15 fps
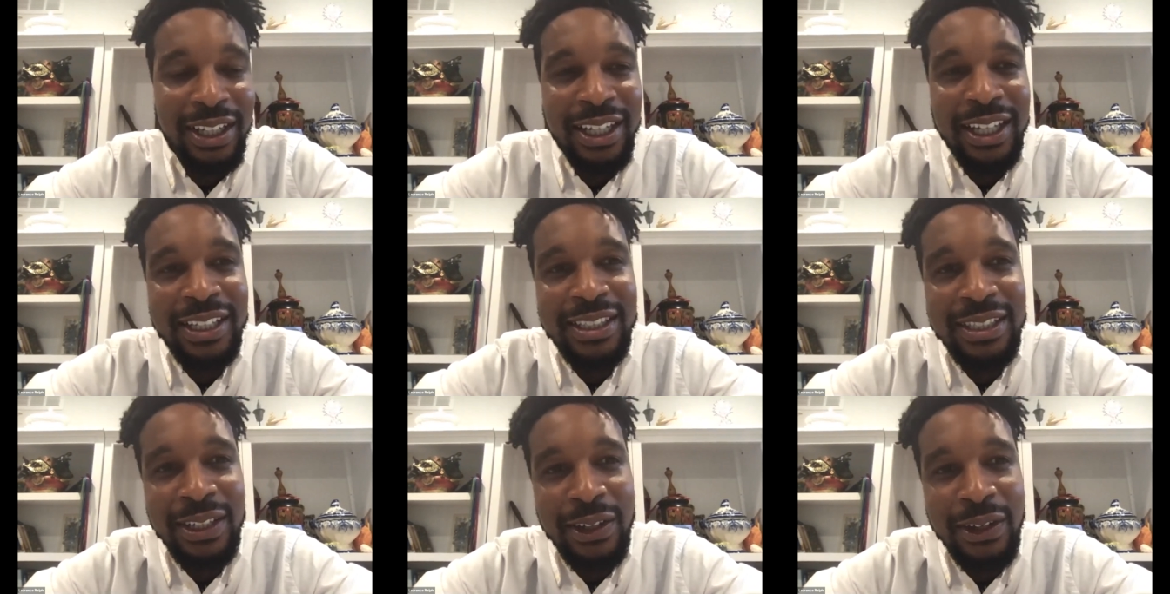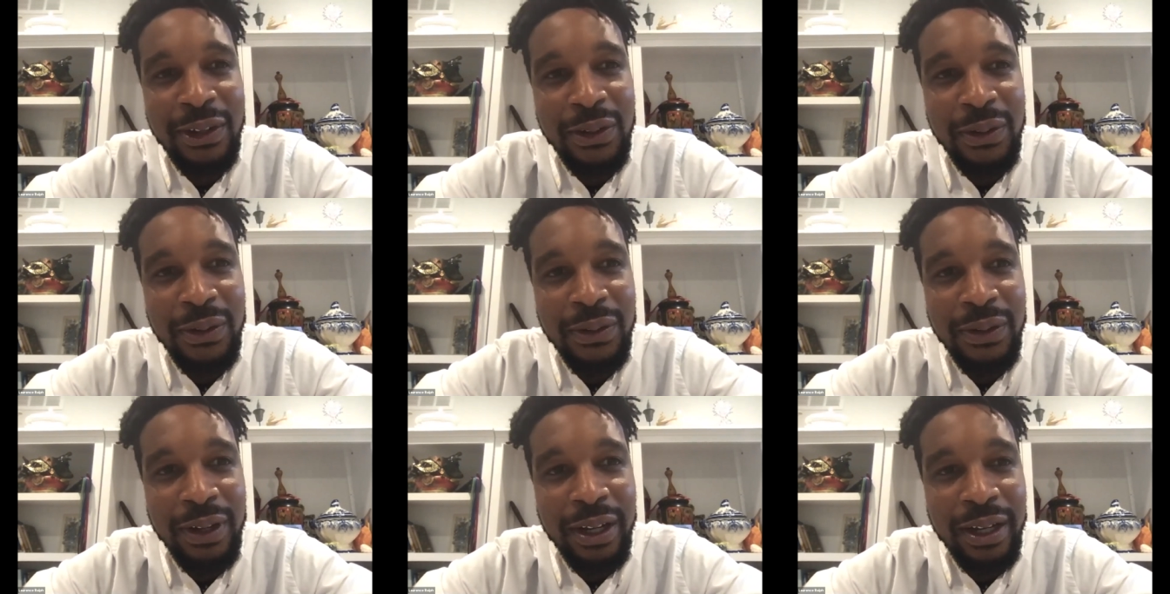And so
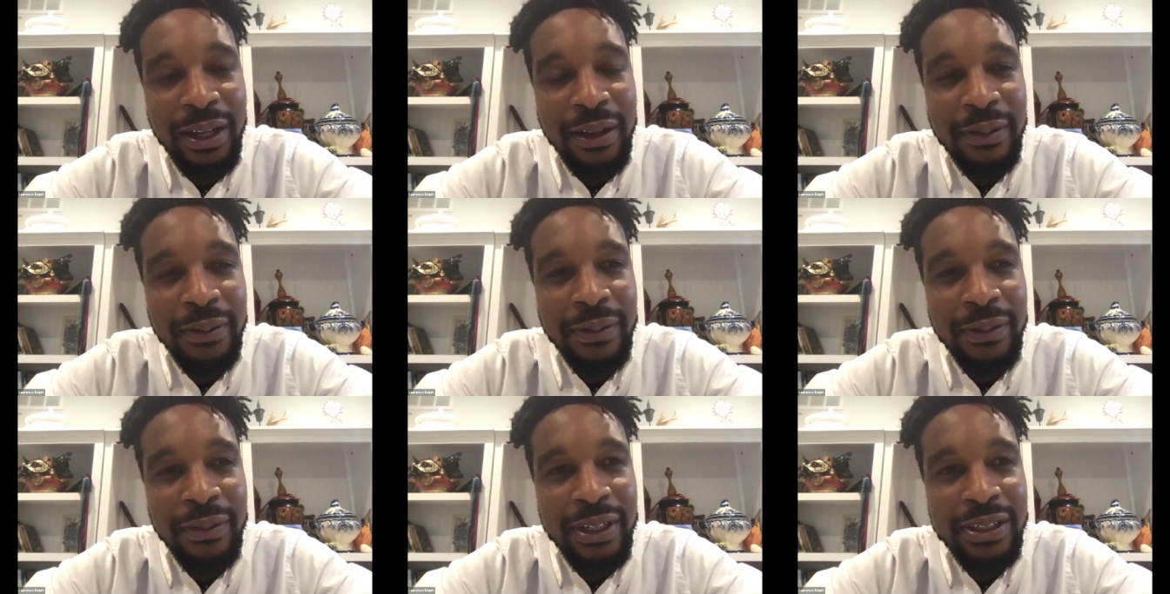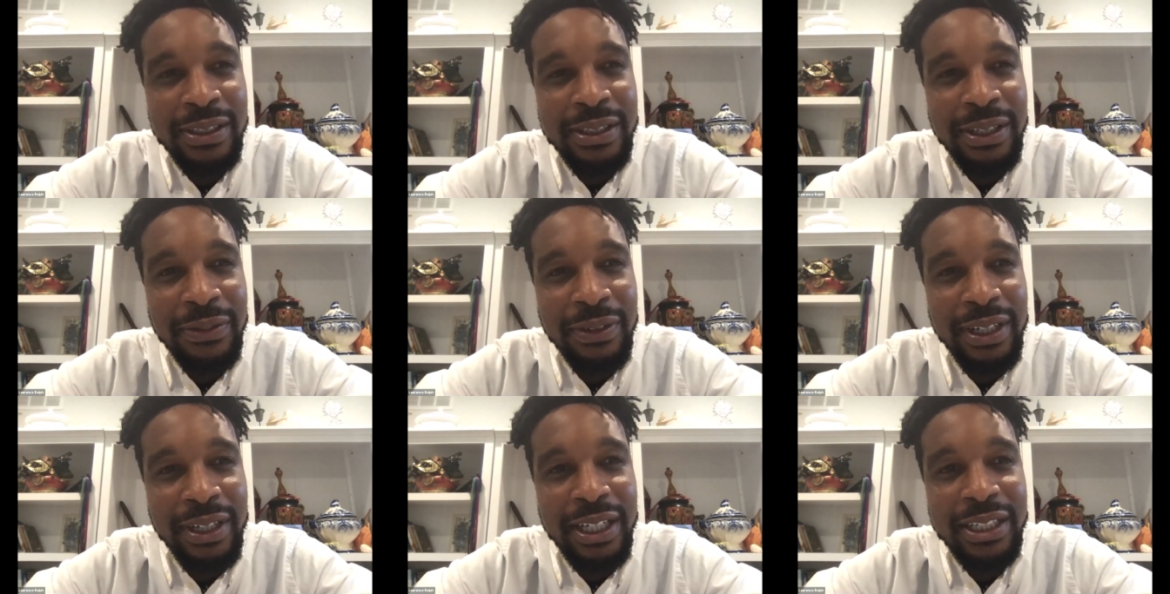uh, there's
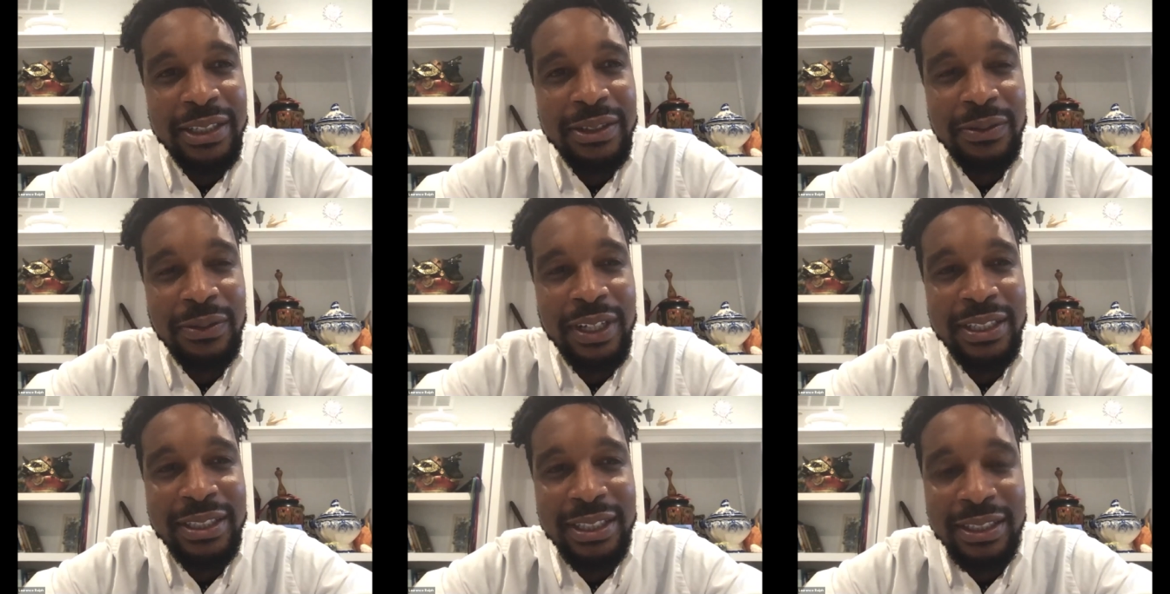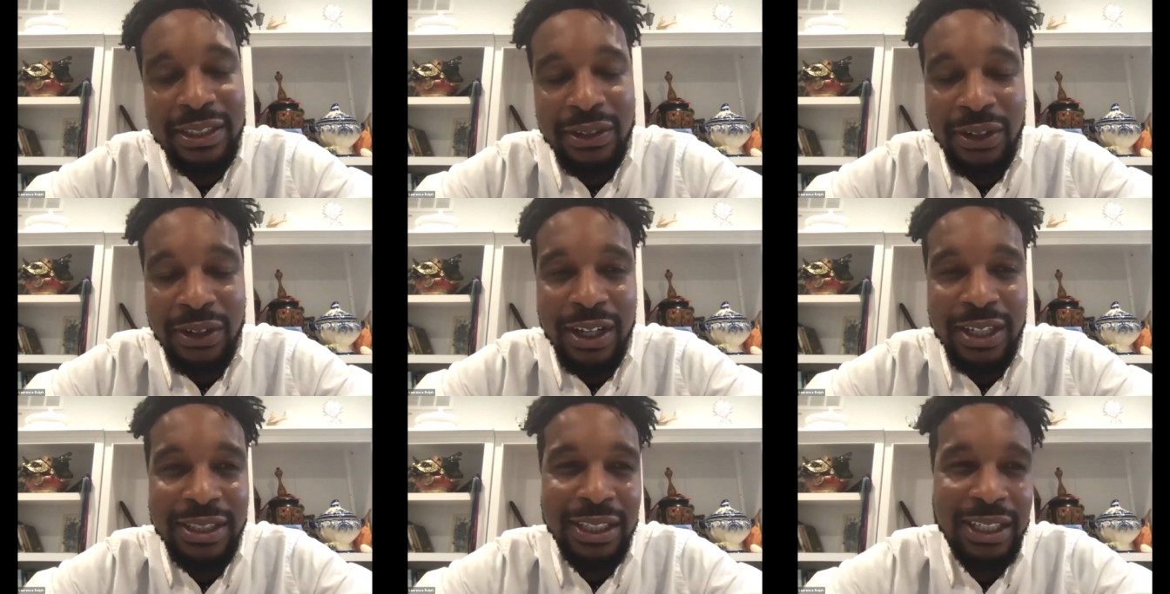different interventions
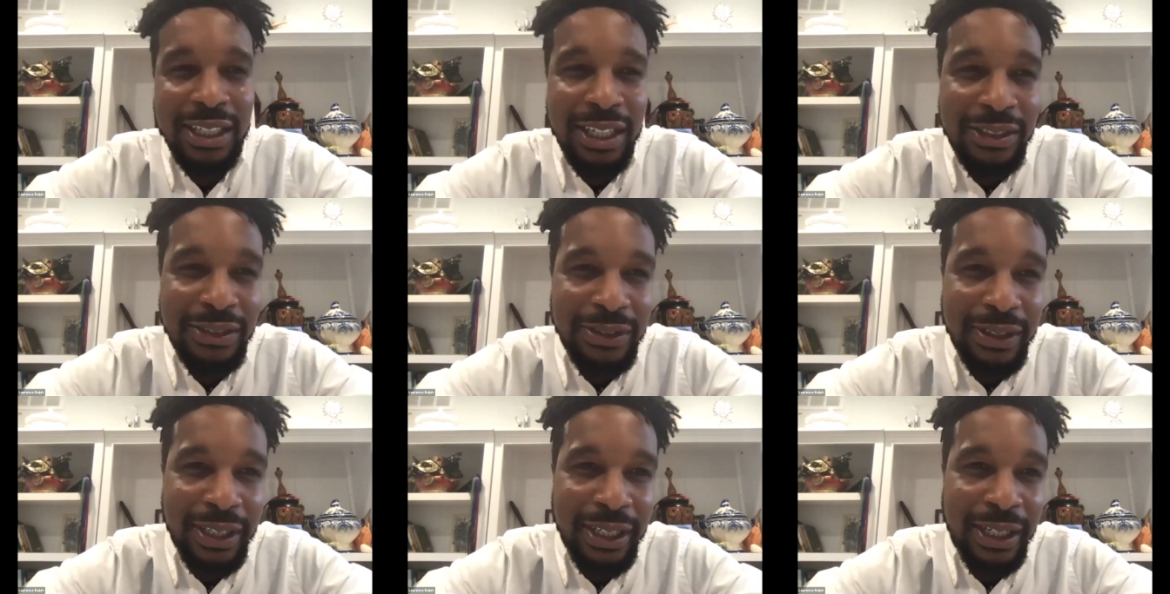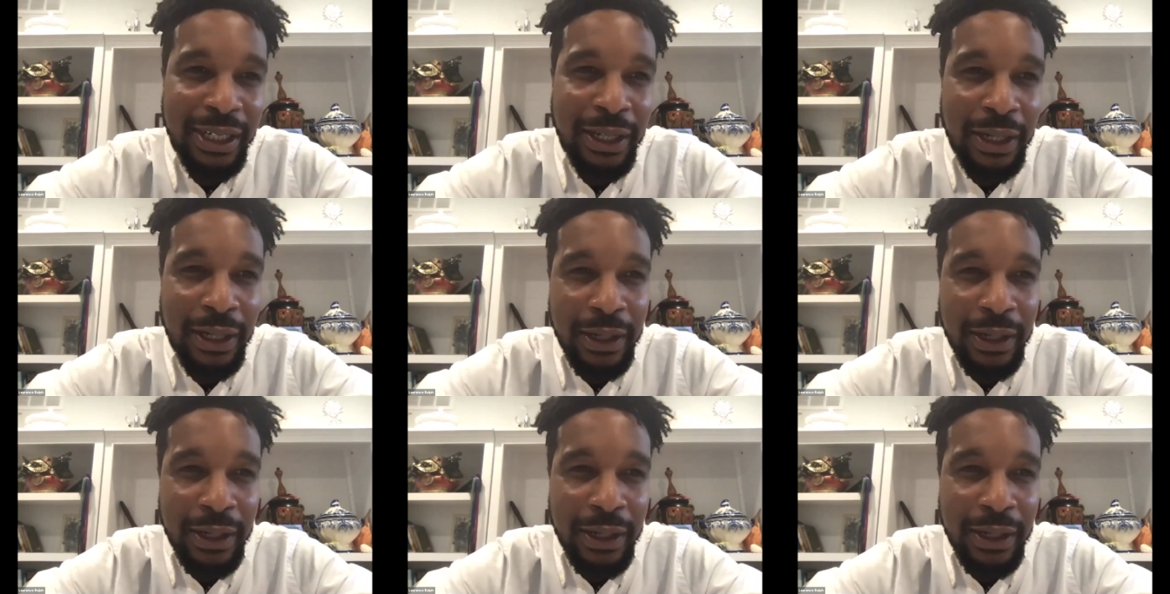across the country